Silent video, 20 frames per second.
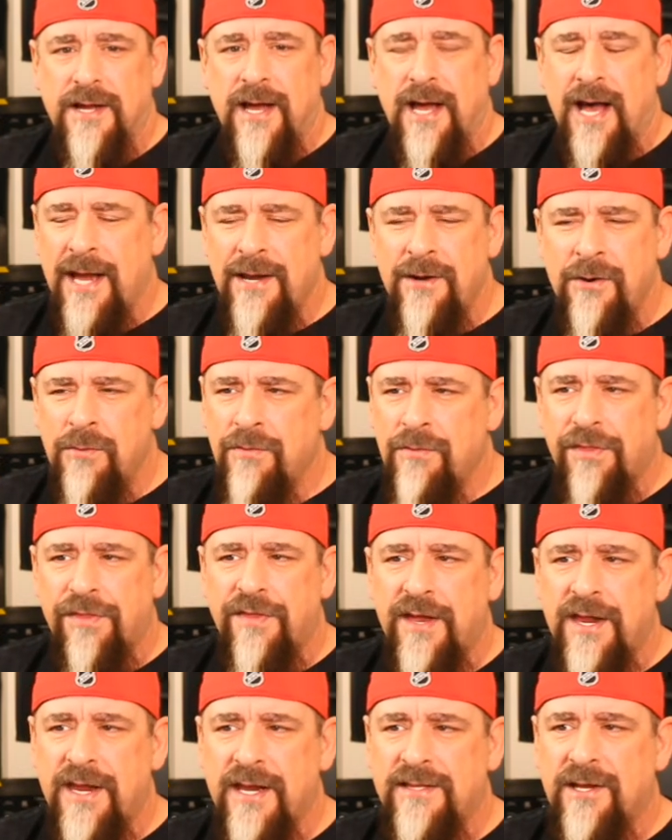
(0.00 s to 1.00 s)
I don't
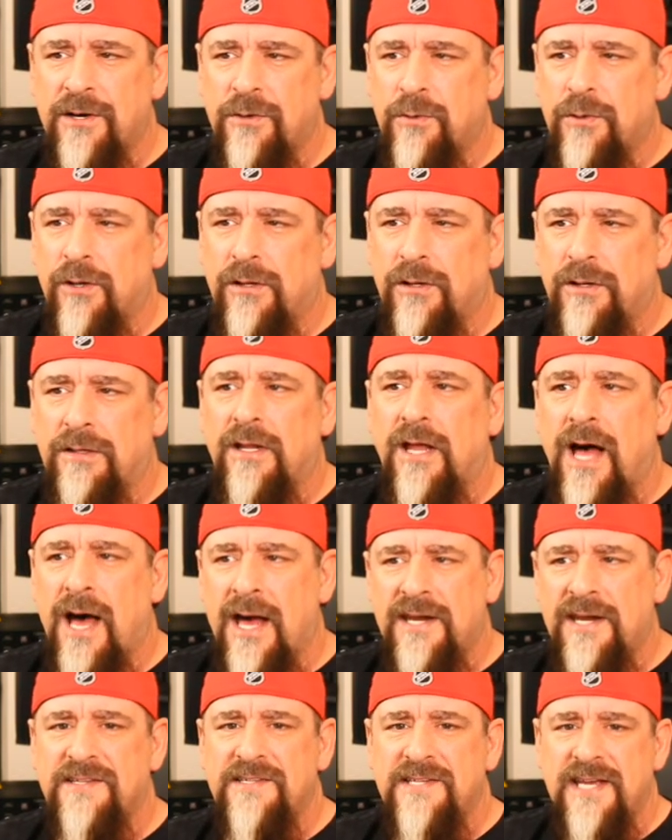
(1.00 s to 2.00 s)
think there were a lot
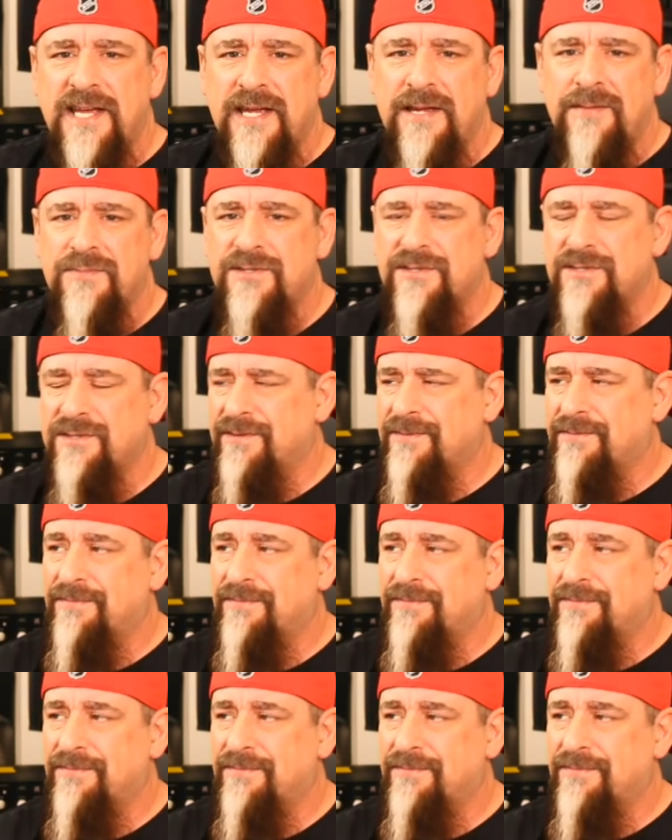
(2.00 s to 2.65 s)
of teams.